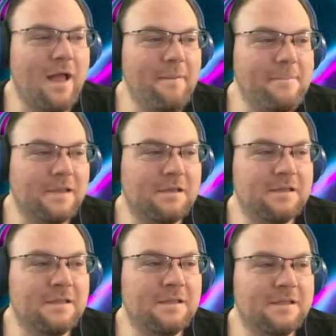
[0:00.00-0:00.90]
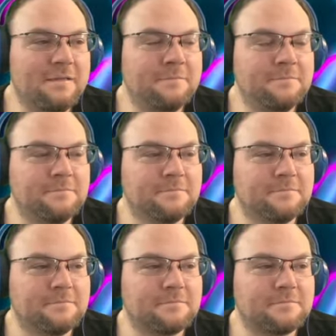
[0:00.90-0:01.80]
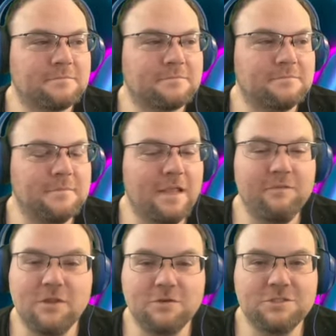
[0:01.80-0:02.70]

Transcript: I'm gonna, even though